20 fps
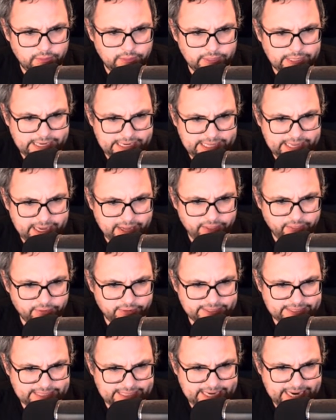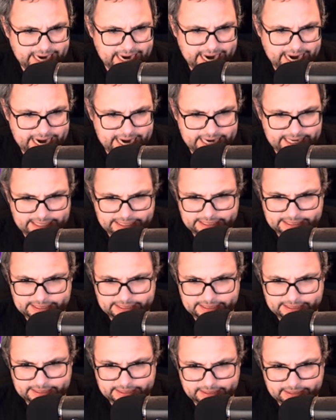And the other is an
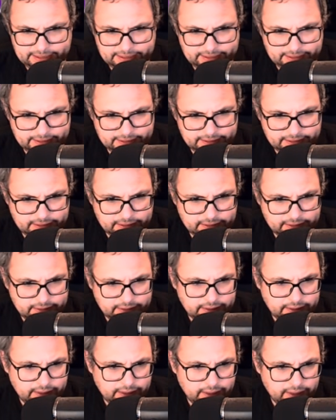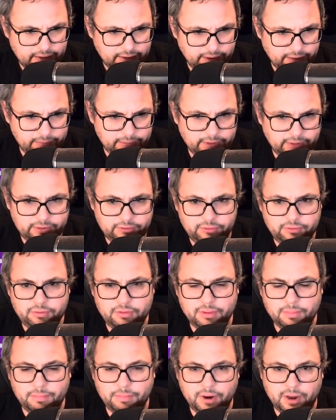8. Okay, but let's
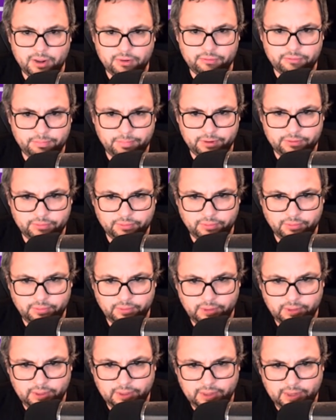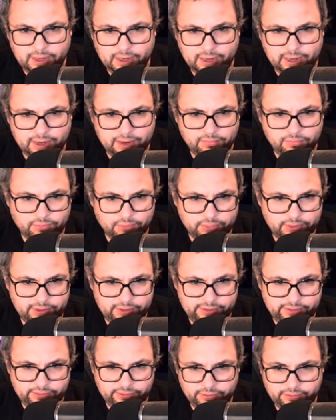do the boss puzzle for the
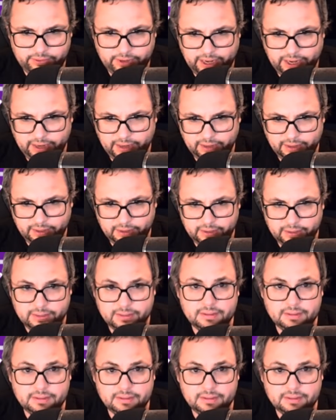discotheque.